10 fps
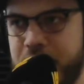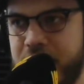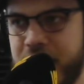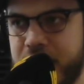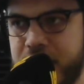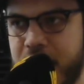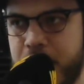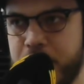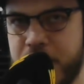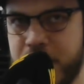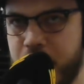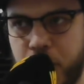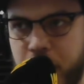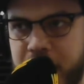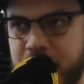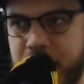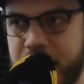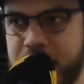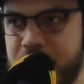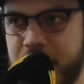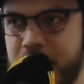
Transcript: see this team still winning the division.